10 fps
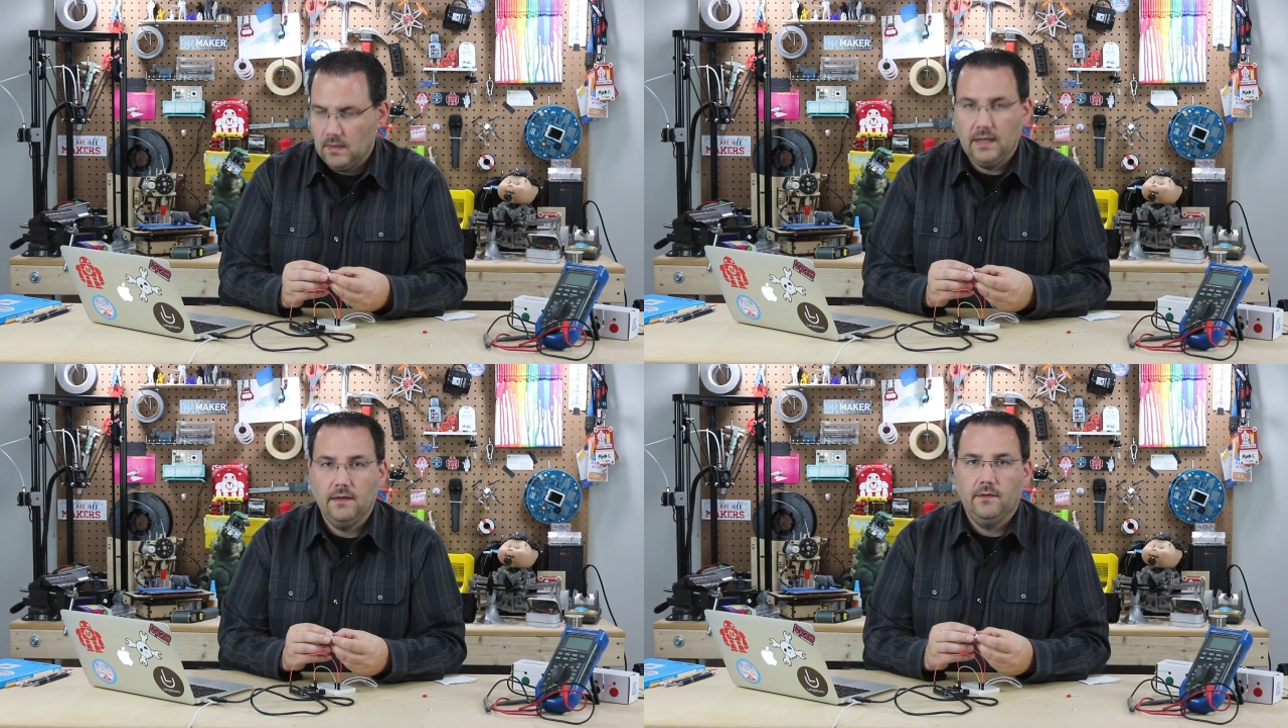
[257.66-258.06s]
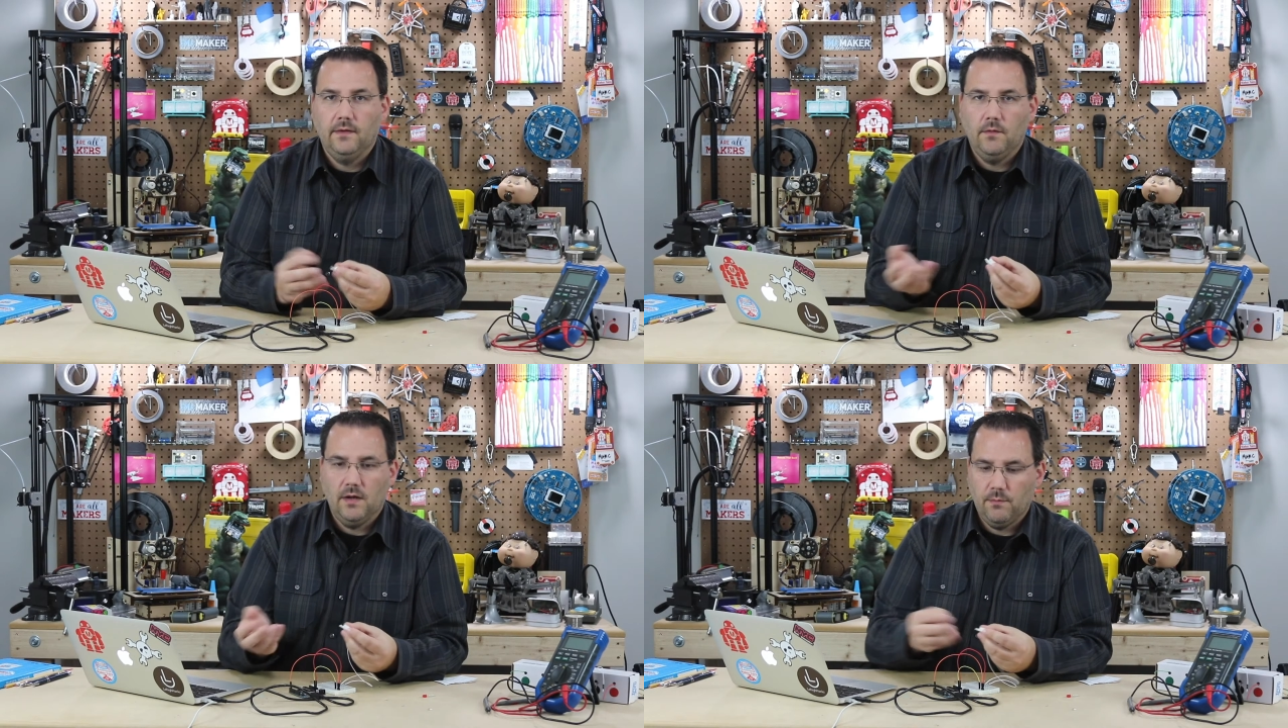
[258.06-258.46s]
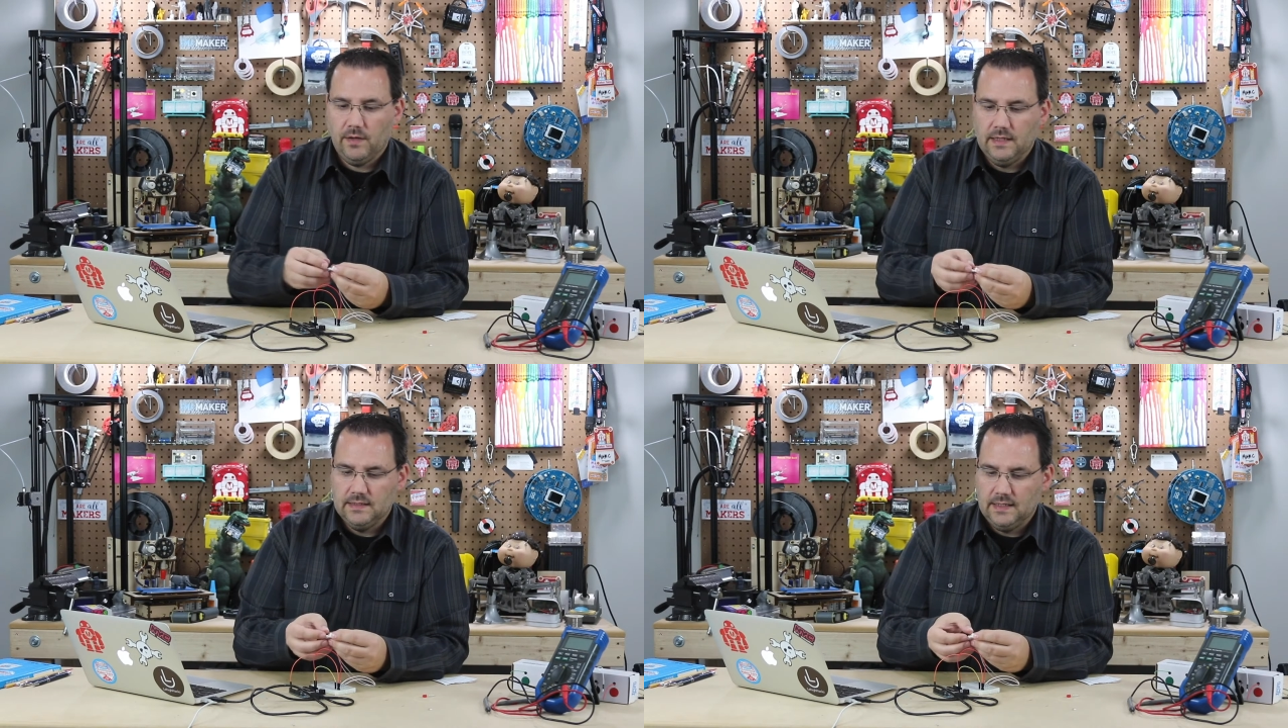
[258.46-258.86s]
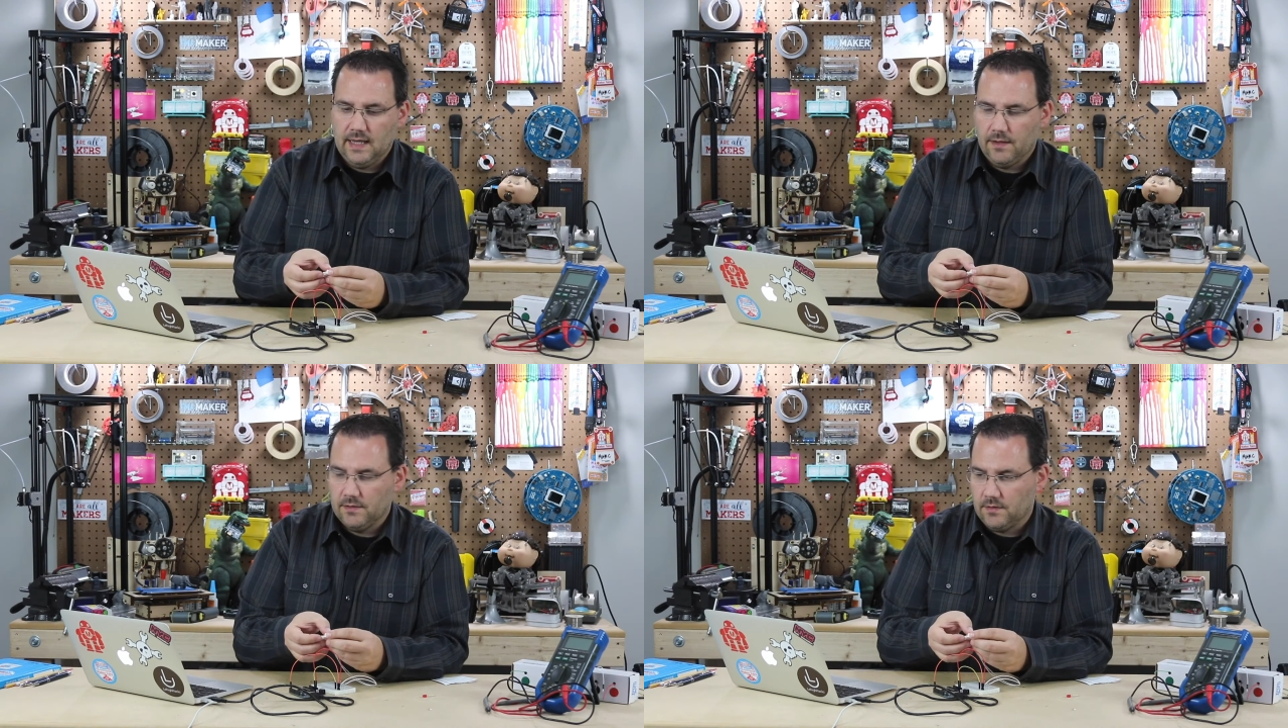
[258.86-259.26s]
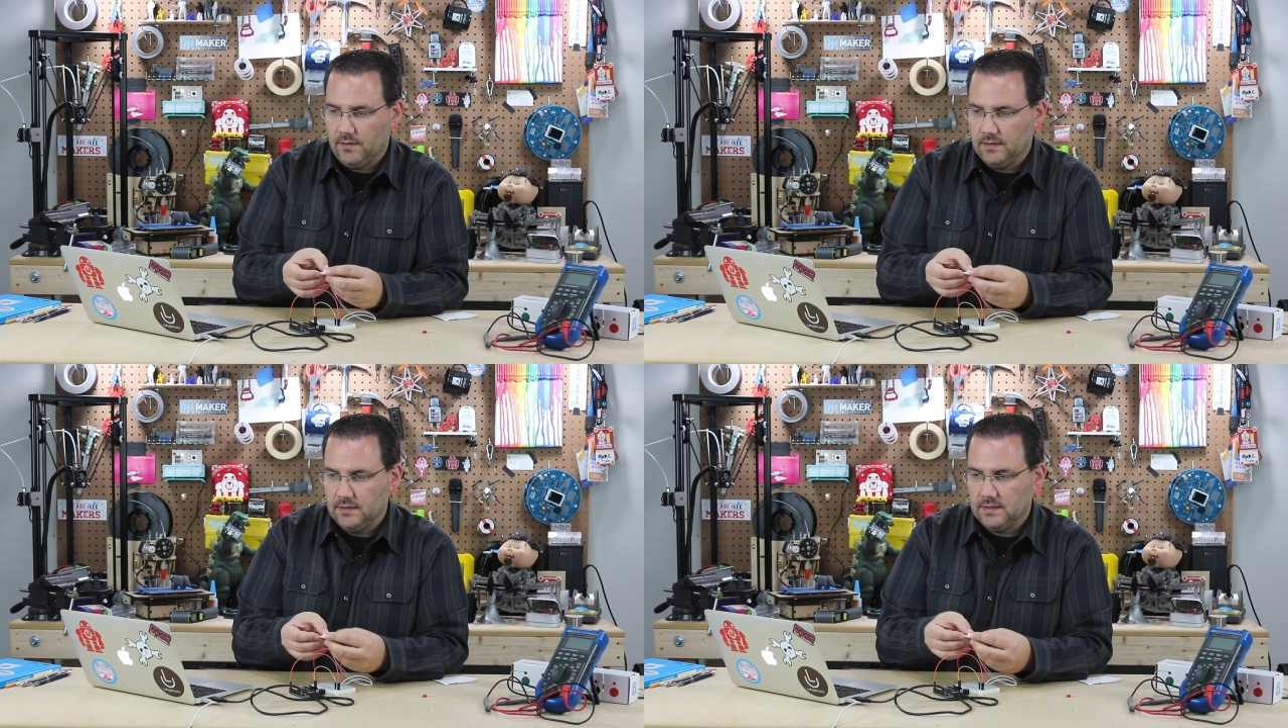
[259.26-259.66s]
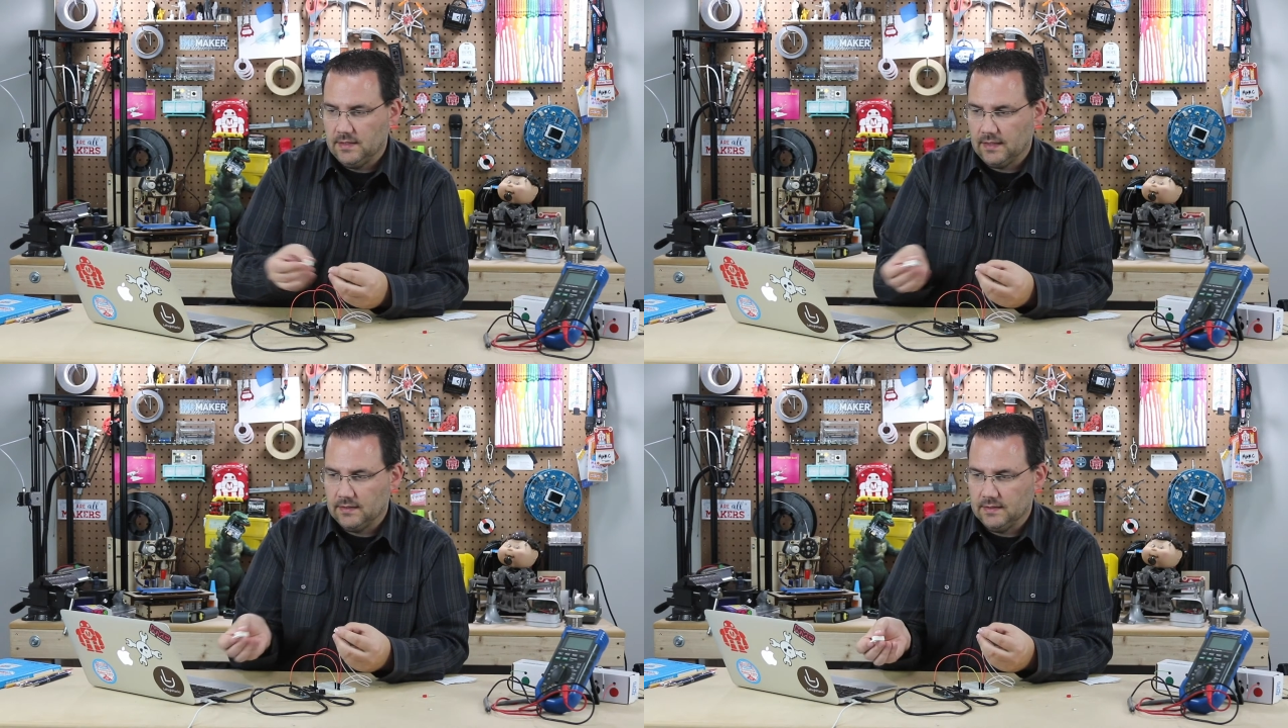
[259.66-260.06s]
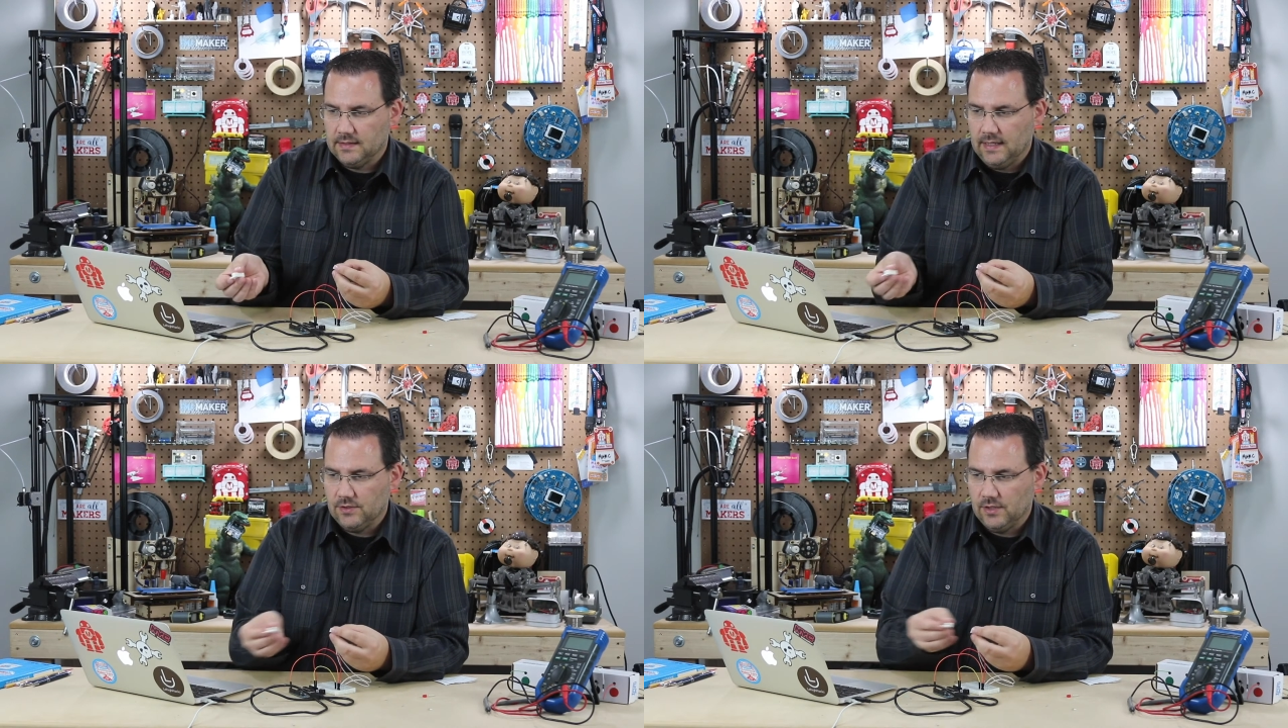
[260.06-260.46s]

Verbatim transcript: And you can see when I bring these together, it's going to detect a state